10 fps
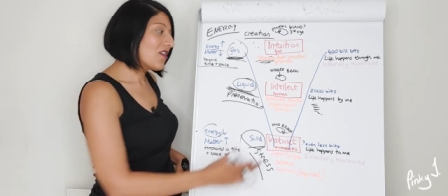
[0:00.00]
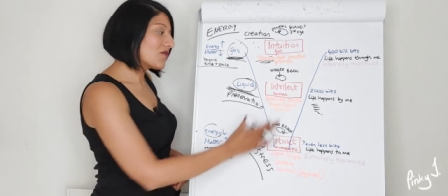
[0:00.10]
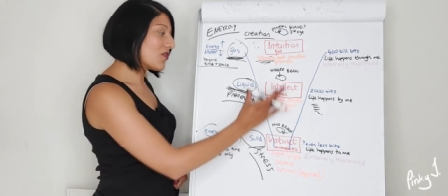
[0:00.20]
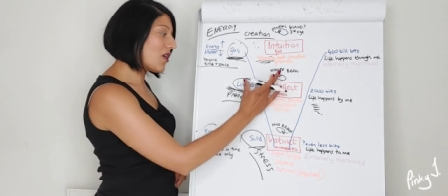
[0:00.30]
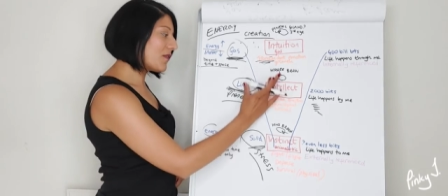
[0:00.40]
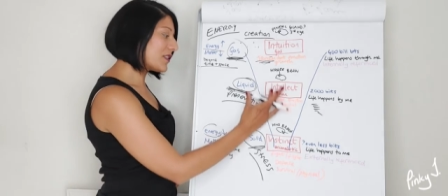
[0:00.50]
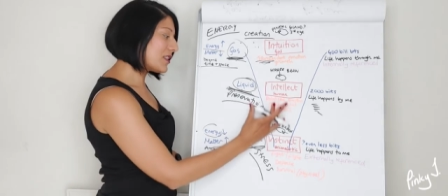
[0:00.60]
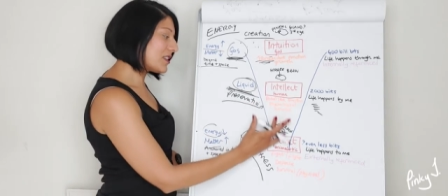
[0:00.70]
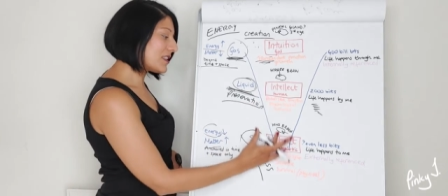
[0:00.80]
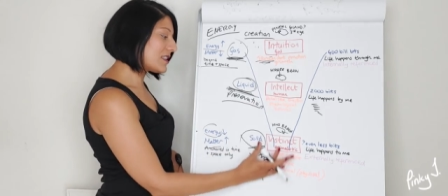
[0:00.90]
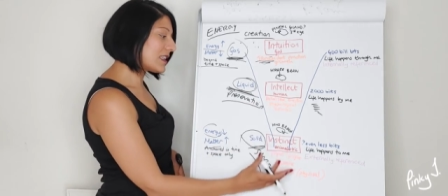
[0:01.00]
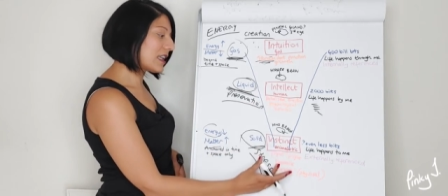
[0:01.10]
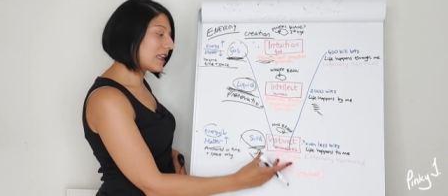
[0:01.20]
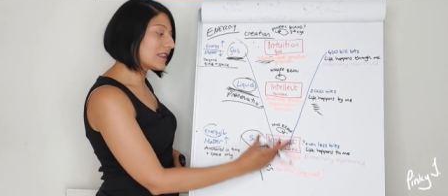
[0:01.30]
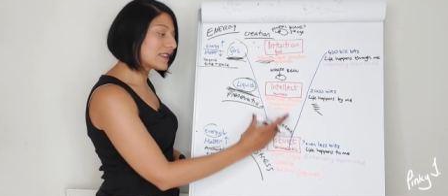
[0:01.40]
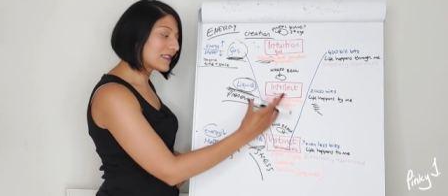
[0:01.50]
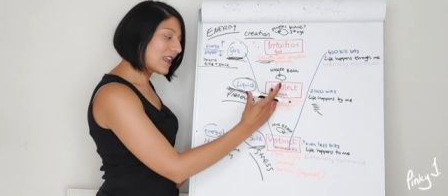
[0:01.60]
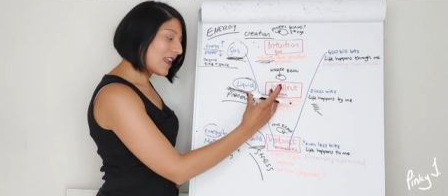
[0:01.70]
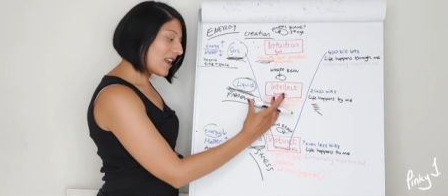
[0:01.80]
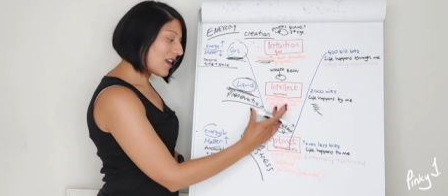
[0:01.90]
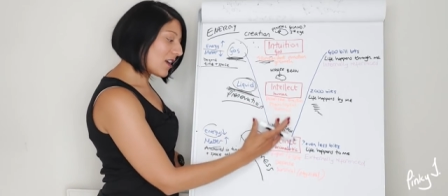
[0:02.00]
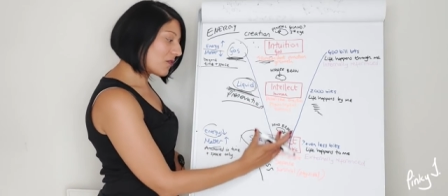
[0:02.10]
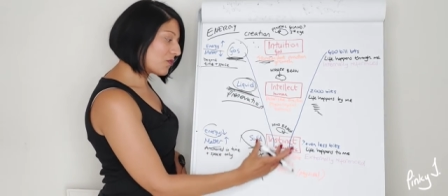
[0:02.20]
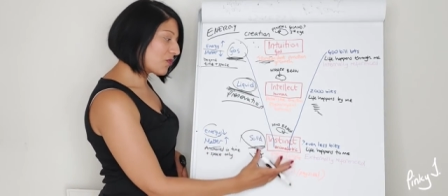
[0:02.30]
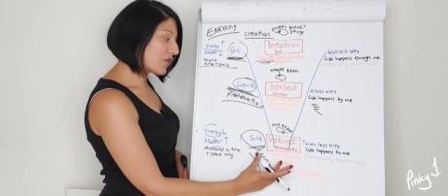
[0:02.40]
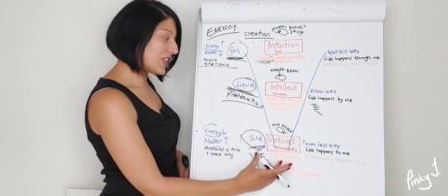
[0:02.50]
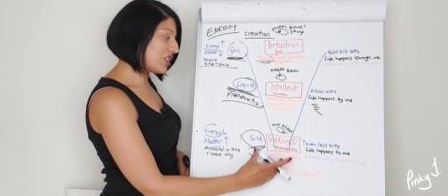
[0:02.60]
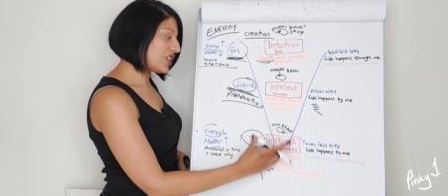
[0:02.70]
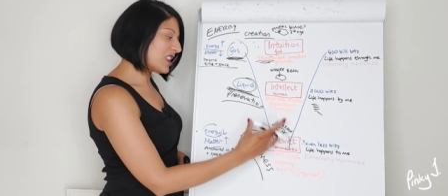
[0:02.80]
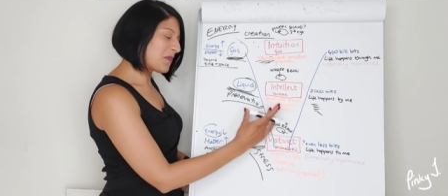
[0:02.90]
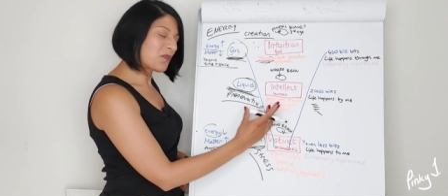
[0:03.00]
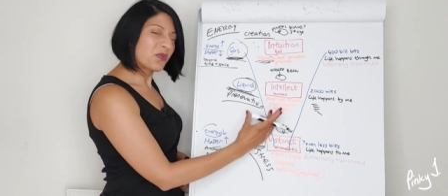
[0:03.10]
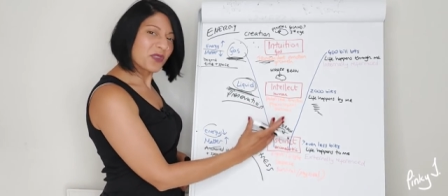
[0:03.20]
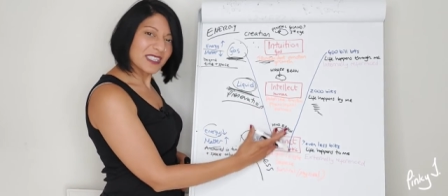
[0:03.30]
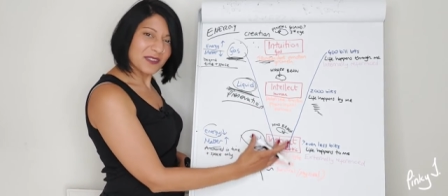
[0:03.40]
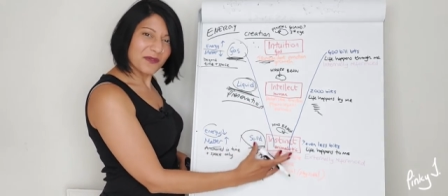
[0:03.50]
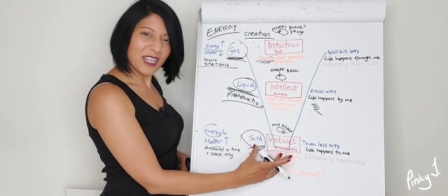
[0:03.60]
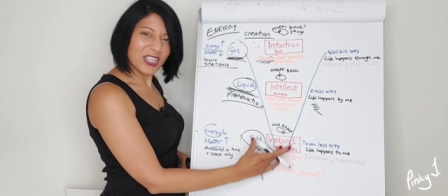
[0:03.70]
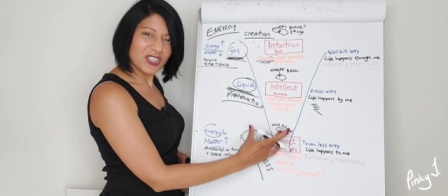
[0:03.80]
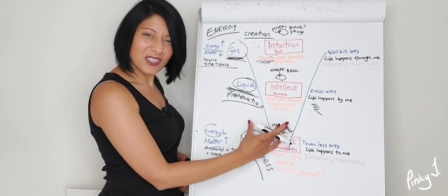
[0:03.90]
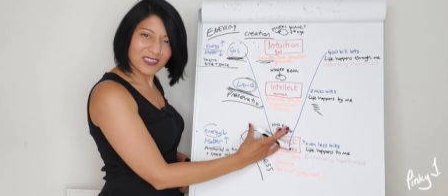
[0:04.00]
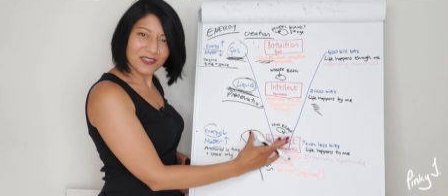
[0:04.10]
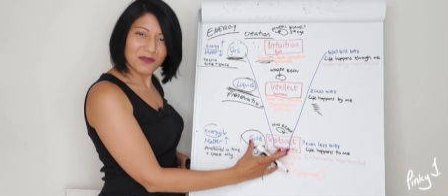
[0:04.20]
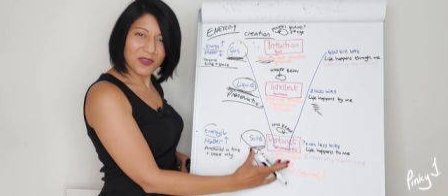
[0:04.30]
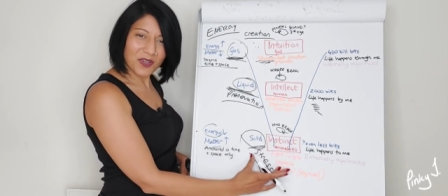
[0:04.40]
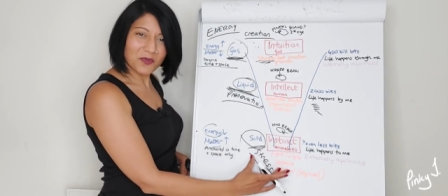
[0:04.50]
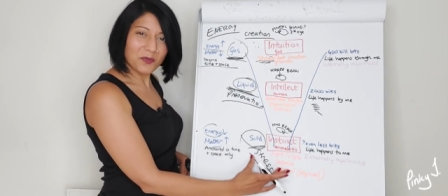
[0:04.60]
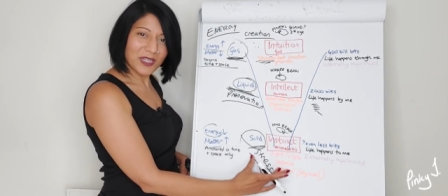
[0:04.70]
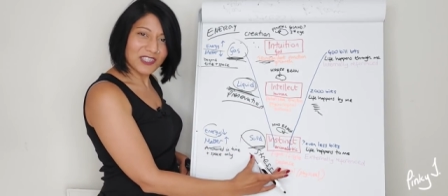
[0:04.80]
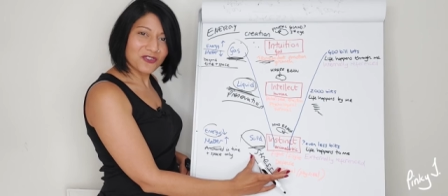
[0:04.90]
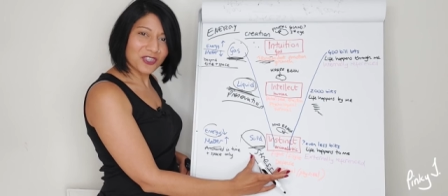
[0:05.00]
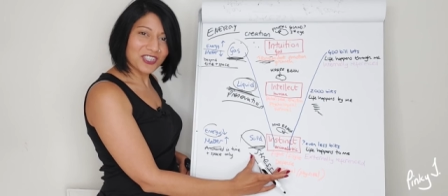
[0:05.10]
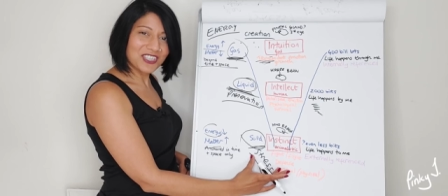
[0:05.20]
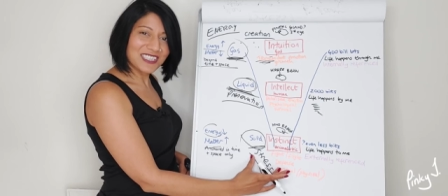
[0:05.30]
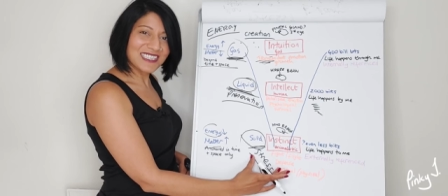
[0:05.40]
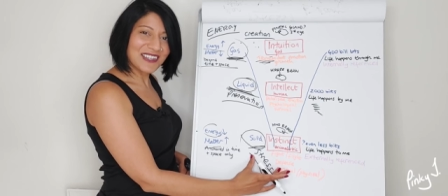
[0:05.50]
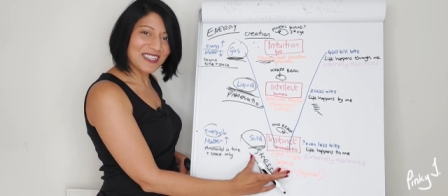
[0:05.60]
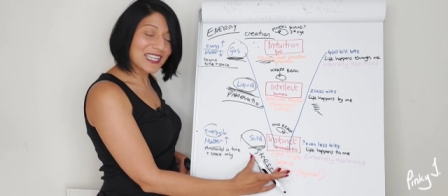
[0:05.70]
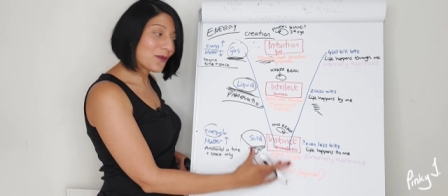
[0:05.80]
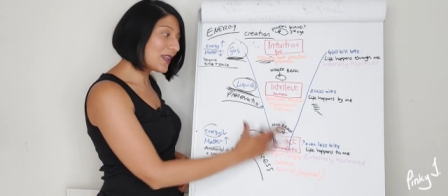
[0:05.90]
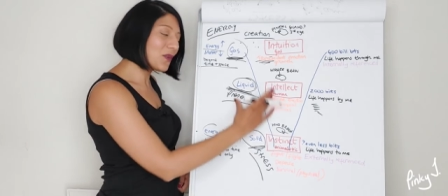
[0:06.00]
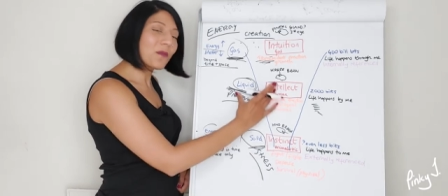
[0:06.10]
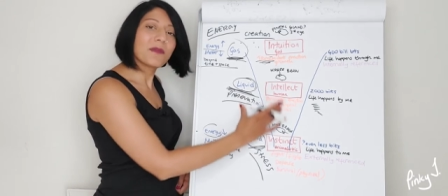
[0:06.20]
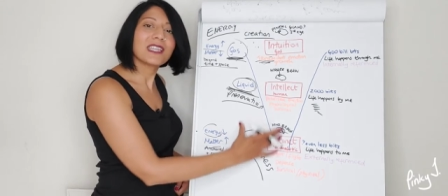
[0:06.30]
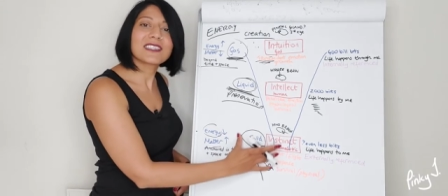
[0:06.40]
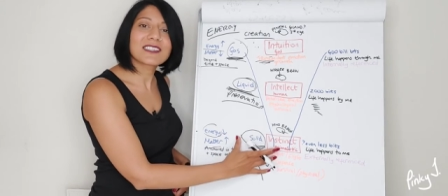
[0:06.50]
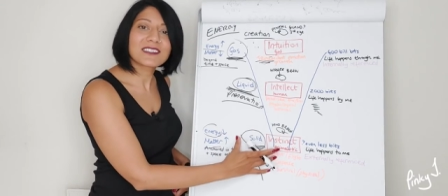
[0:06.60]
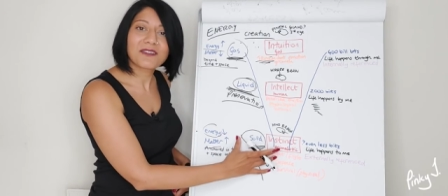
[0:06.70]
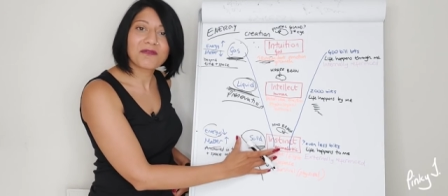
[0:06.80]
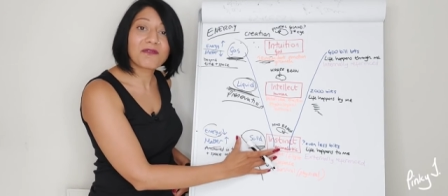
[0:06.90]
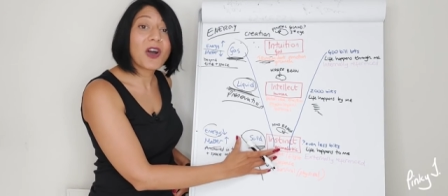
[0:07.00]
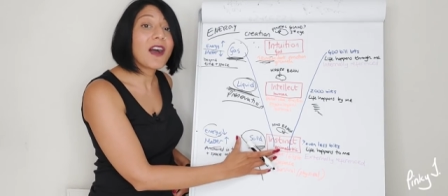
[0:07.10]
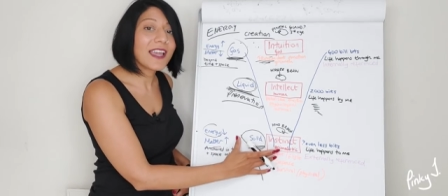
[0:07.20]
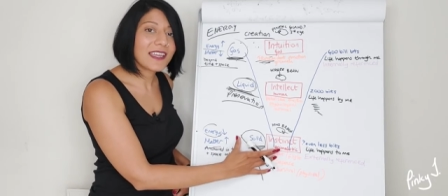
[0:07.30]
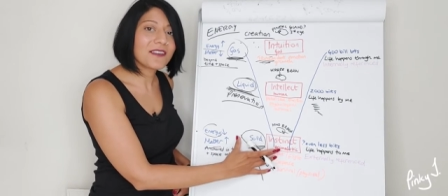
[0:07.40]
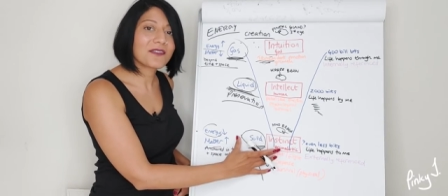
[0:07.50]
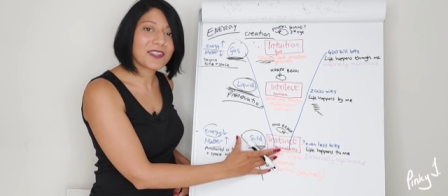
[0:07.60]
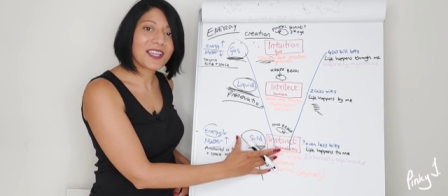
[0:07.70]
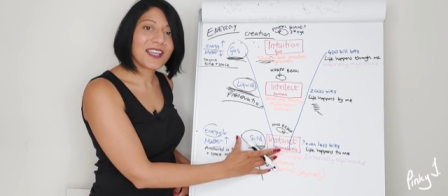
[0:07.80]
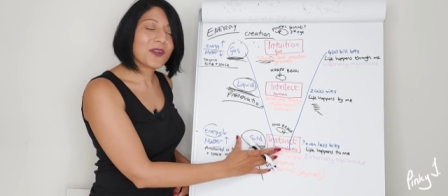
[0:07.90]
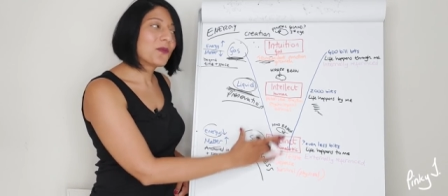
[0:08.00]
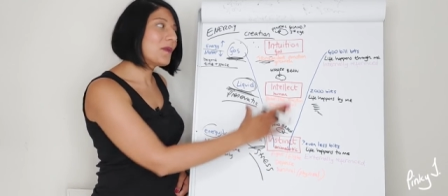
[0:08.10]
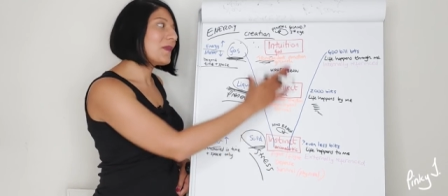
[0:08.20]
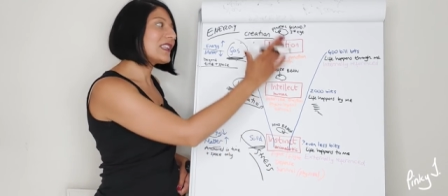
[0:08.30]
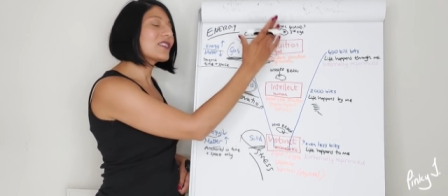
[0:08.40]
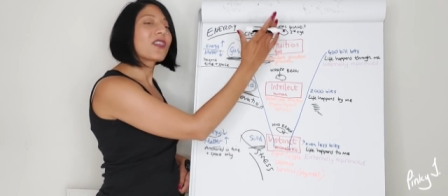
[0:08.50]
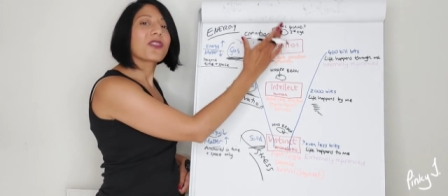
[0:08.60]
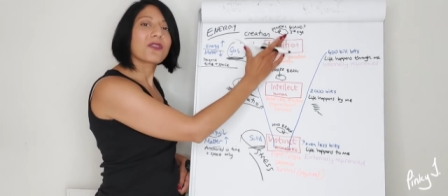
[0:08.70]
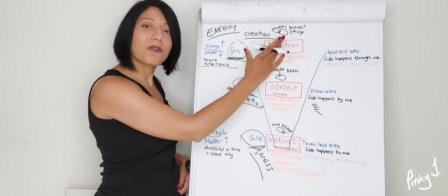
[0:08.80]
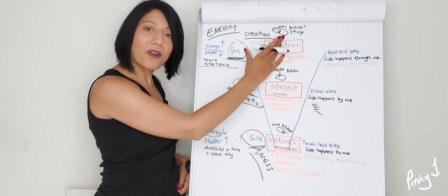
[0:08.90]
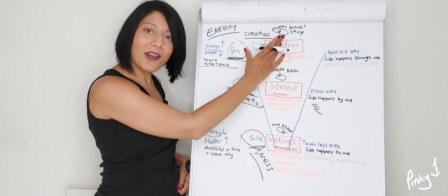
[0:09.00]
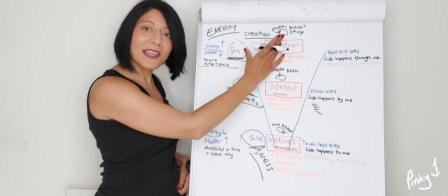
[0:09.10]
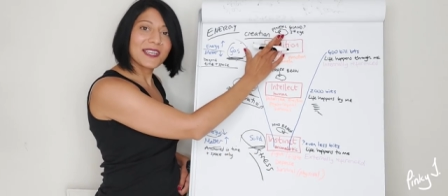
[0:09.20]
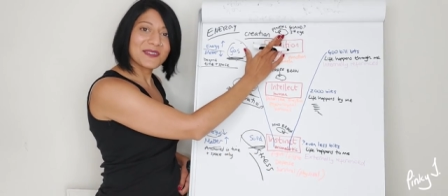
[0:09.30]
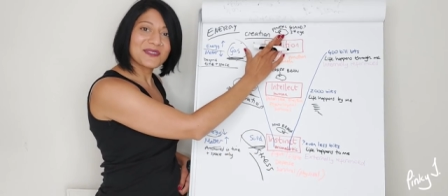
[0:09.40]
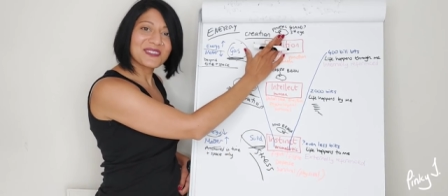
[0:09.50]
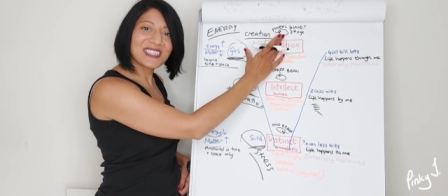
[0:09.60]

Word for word: rather than the dense, uh, rigid preservation, survival based structures down here. We're not meant to survive, we're meant to thrive.